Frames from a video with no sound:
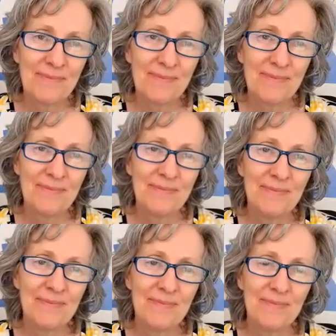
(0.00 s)

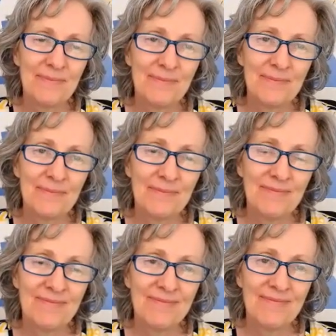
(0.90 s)

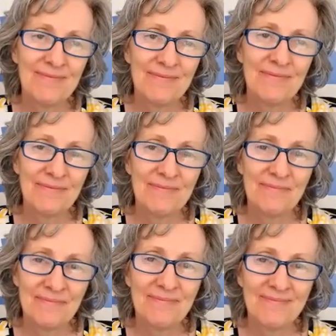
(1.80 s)

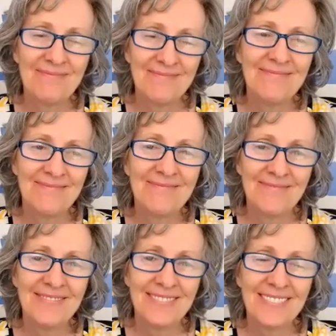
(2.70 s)

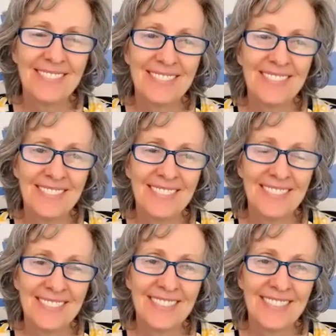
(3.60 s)

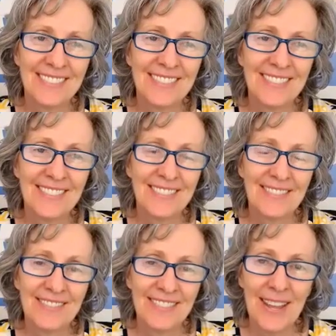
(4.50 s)

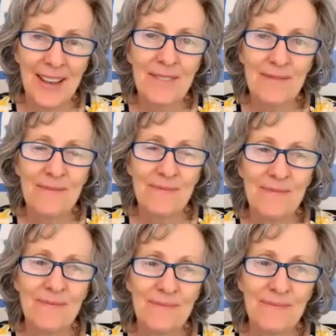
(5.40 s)

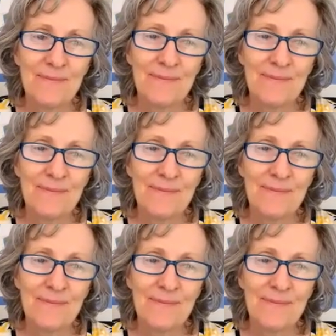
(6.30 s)
The person shown says nothing.